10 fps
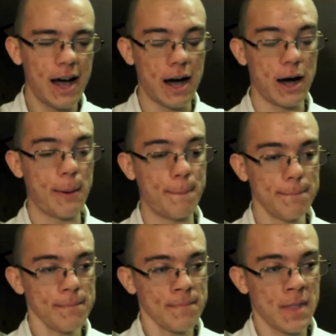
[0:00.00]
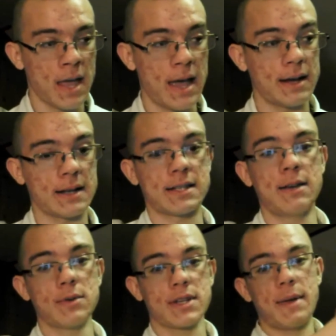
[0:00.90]
And as he
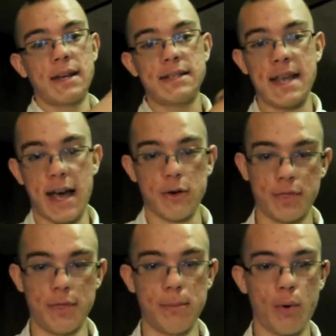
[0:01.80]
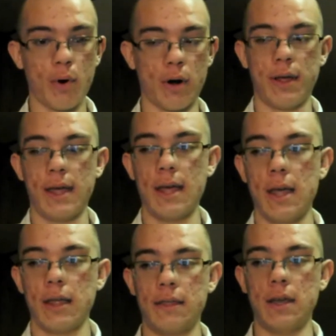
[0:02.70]
was coming down with the board,
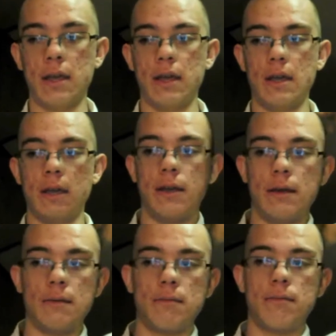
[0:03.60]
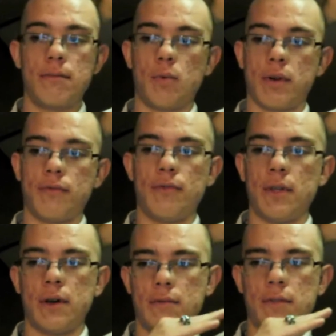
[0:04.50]
one of
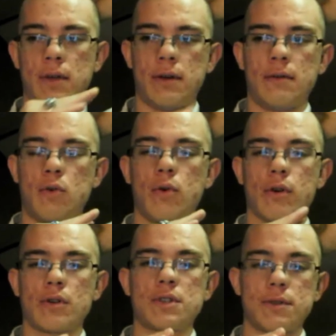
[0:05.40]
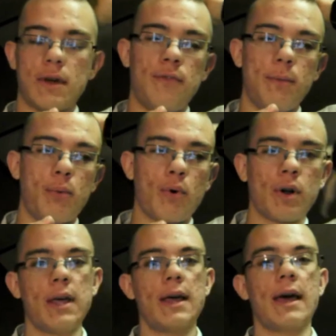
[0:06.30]
the corners of the board
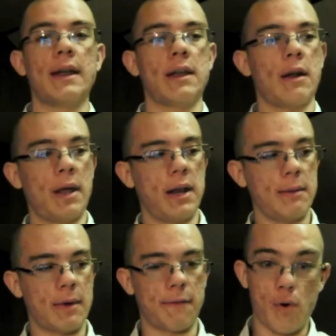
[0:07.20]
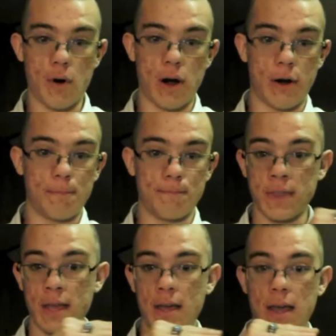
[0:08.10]
ended up hitting my forearm
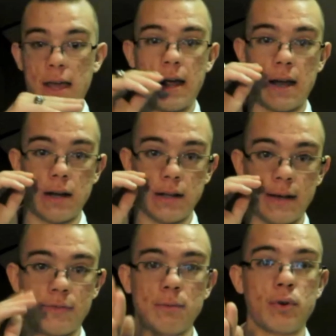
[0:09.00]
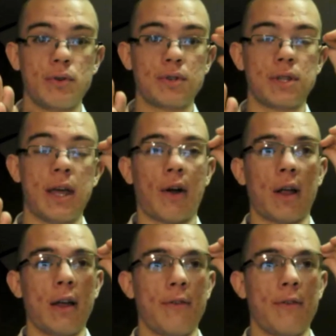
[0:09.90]
and left a bruise there.